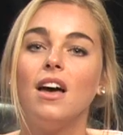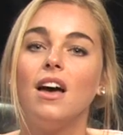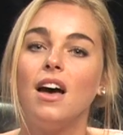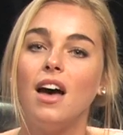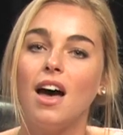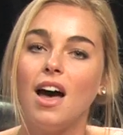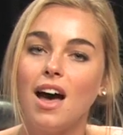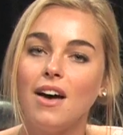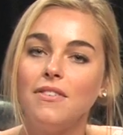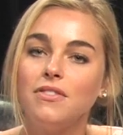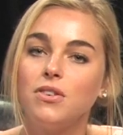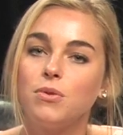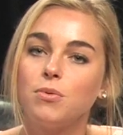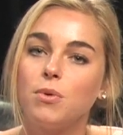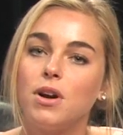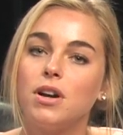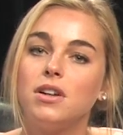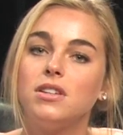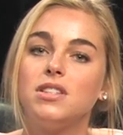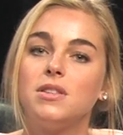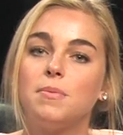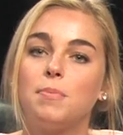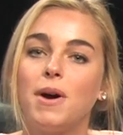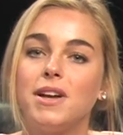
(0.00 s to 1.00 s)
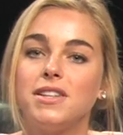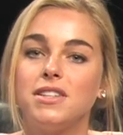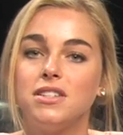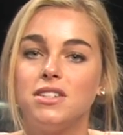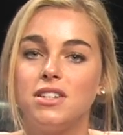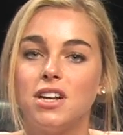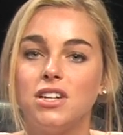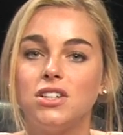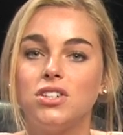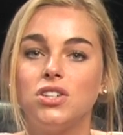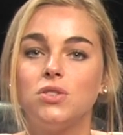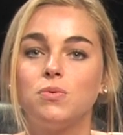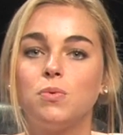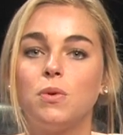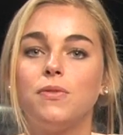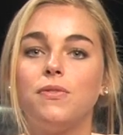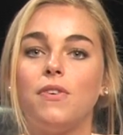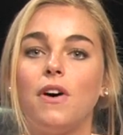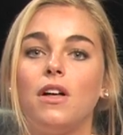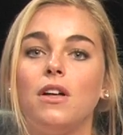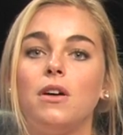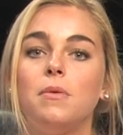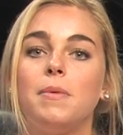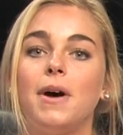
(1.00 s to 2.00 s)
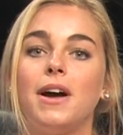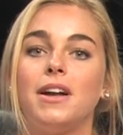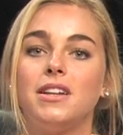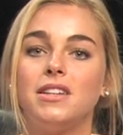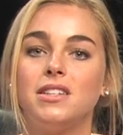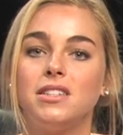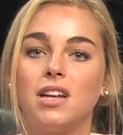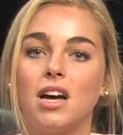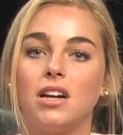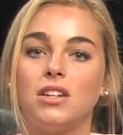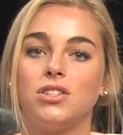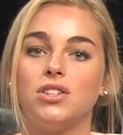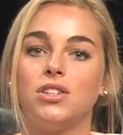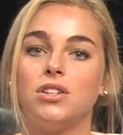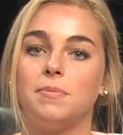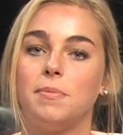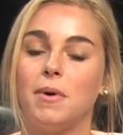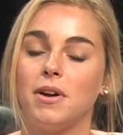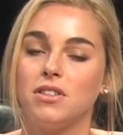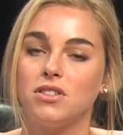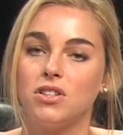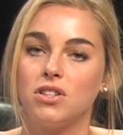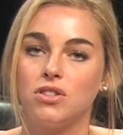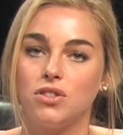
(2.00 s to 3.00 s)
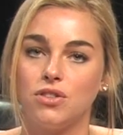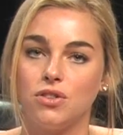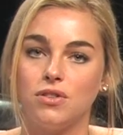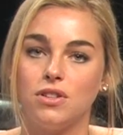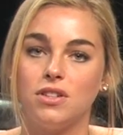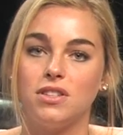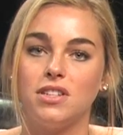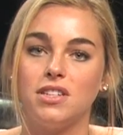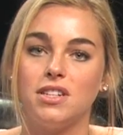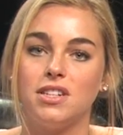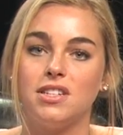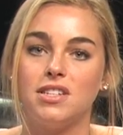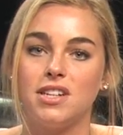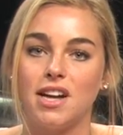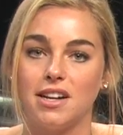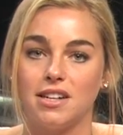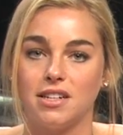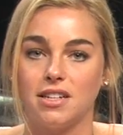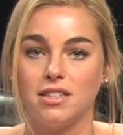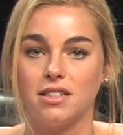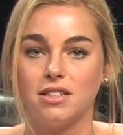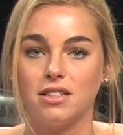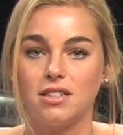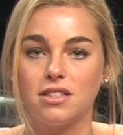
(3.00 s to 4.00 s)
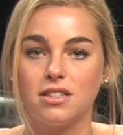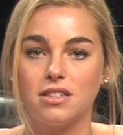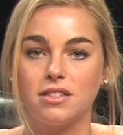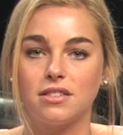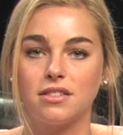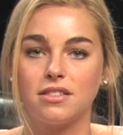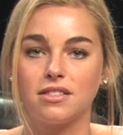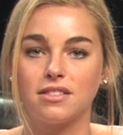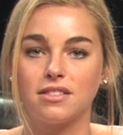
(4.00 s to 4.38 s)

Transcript: Afterwards, the presentations were followed by discussion amongst the students in attendance.